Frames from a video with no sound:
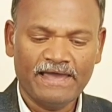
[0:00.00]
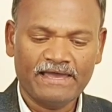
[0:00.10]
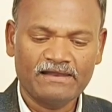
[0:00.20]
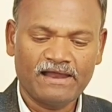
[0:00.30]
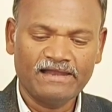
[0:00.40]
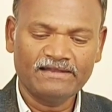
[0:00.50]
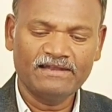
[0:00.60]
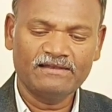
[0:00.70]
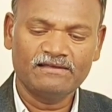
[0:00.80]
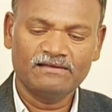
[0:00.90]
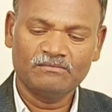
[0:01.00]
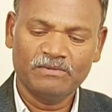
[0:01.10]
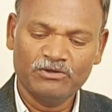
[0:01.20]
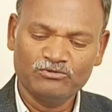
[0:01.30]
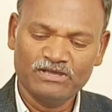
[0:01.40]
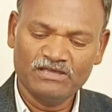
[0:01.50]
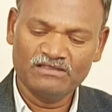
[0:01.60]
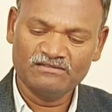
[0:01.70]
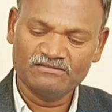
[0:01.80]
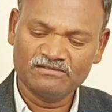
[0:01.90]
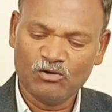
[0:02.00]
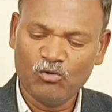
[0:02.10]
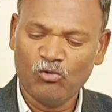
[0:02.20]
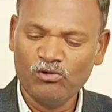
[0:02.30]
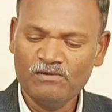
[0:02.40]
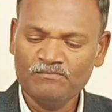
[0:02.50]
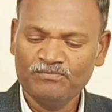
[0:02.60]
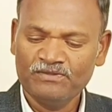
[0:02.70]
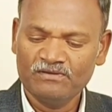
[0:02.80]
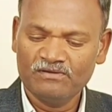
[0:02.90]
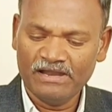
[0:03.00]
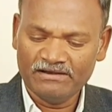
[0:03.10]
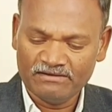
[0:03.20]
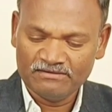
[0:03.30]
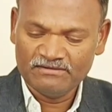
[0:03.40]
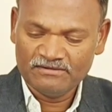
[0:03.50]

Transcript: I can connect it by using this hole, right?